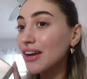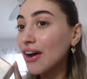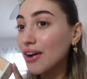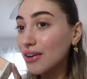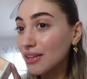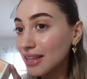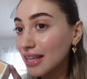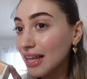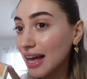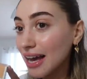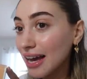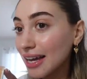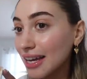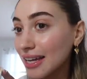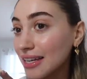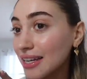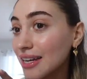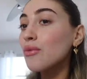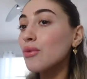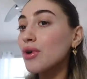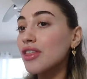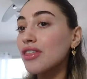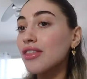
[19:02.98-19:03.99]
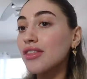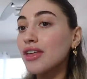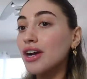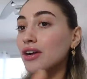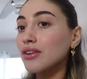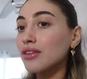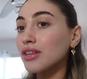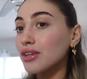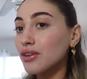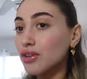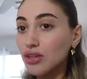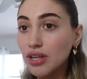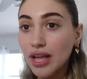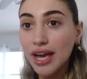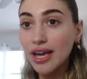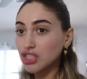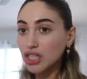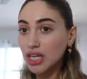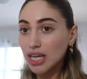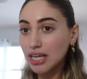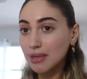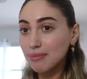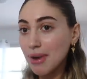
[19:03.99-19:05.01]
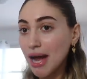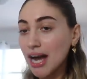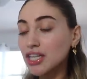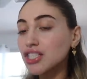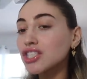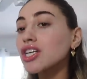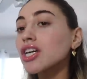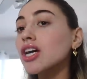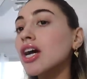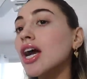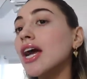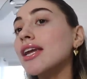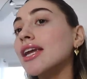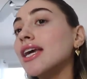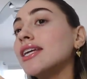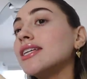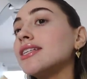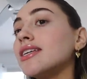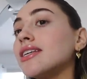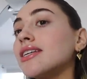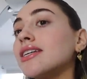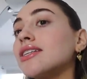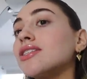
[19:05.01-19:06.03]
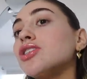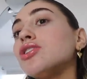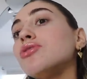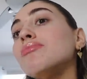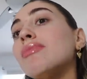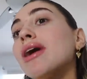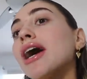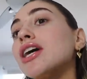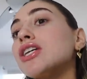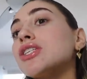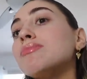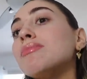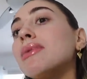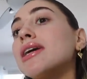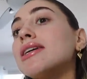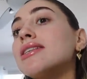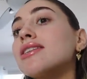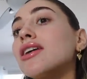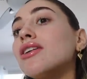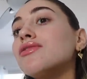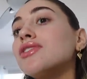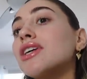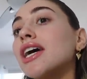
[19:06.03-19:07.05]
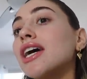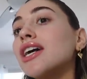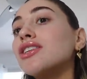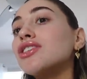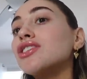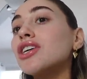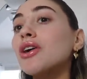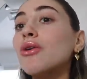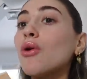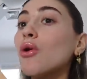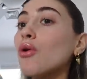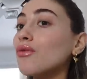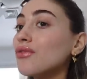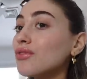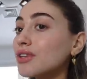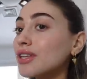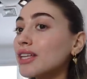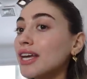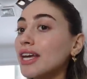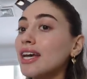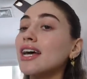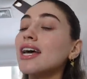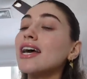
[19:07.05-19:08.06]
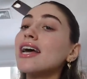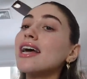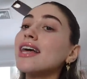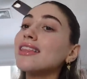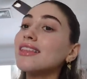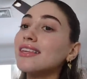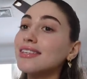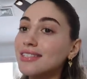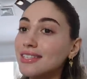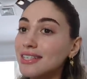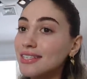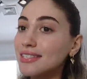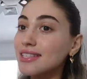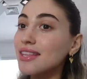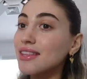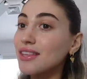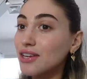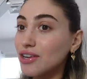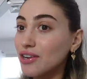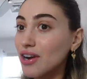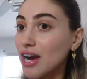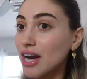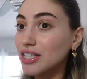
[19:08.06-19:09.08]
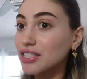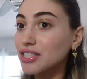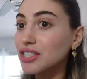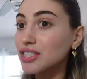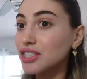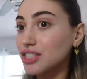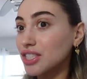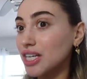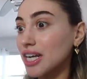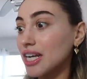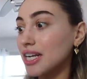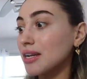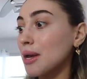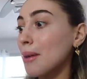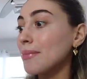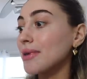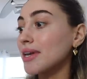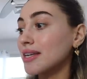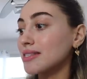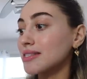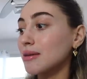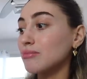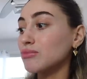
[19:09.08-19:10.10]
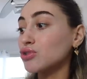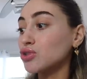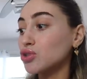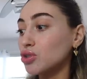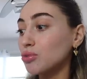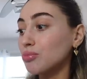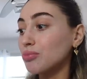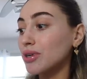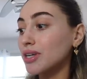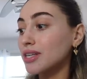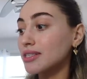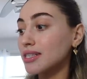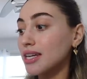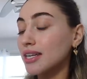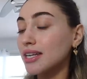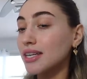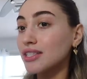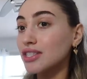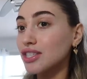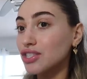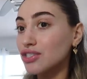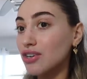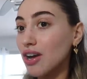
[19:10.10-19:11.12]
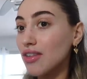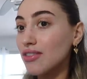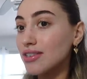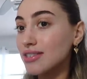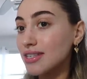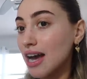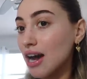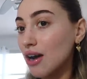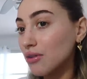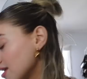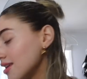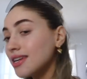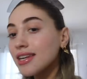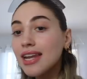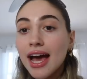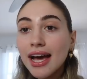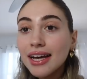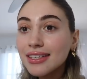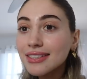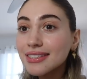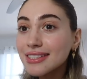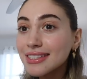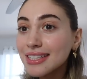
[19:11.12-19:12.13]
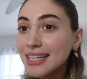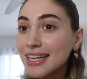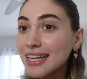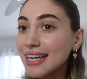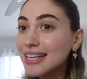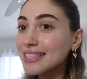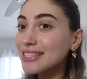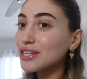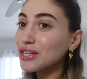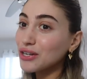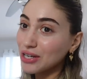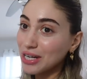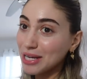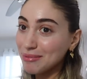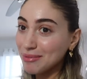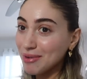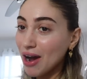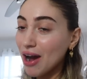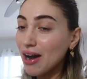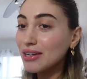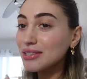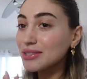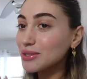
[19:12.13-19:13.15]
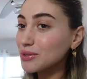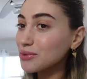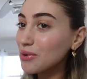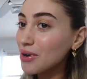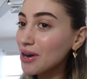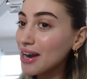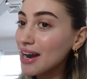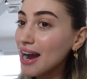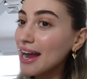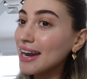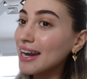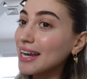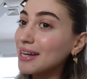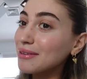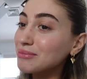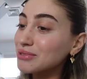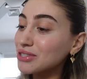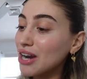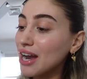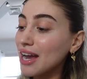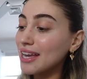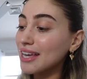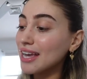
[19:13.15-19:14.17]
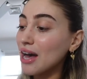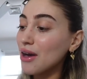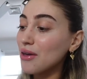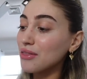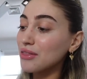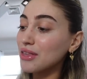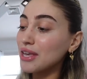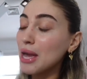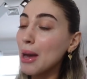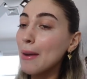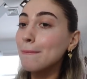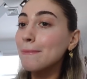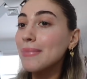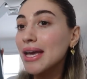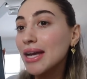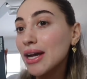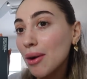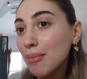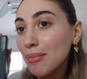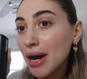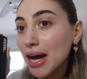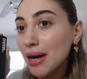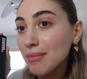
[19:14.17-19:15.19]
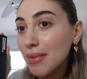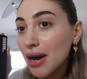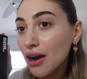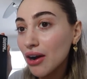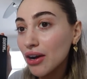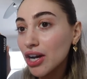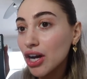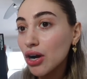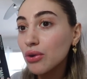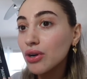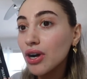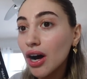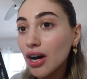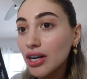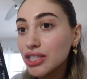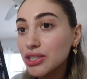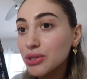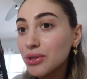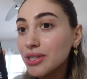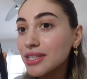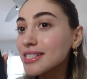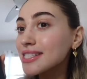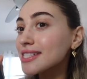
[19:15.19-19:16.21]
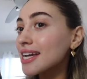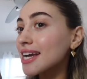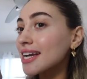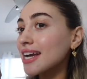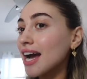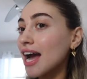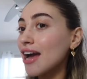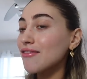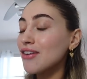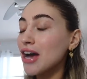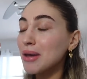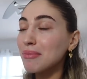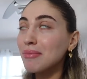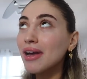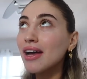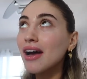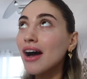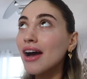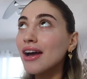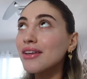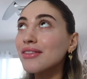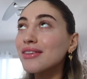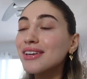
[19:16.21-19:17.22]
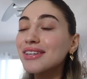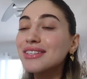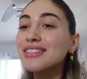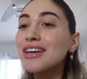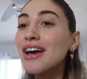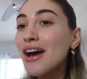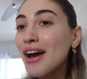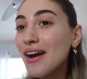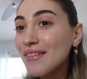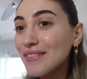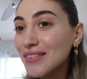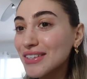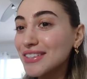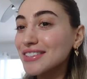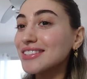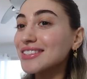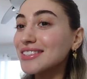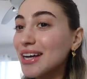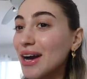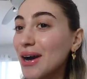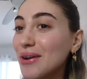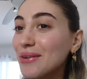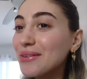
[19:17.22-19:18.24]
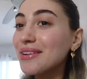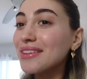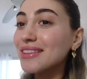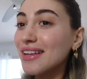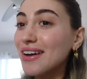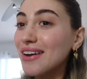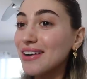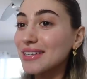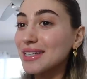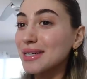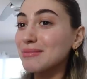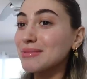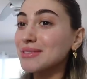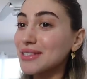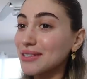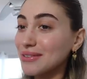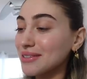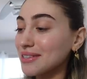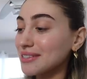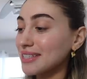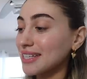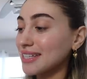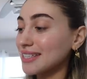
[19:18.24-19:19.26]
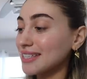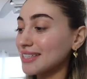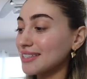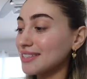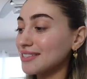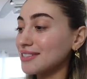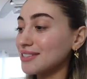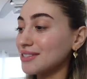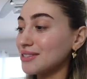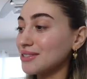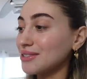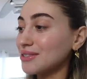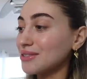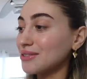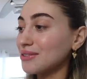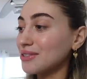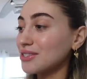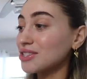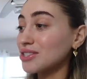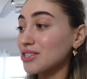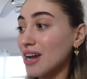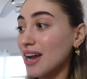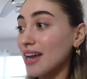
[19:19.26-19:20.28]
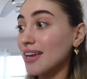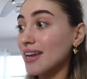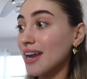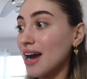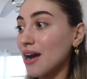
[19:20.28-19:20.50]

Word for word: online with their little like shade matcher and I did it to match my self-tan. So hopefully this is the correct shade because I'm super excited to try this out. Next is a cream contour and I'm trying out the Makeup by Mario contour stick. I've had my eye on this for so long and I'm so excited to try it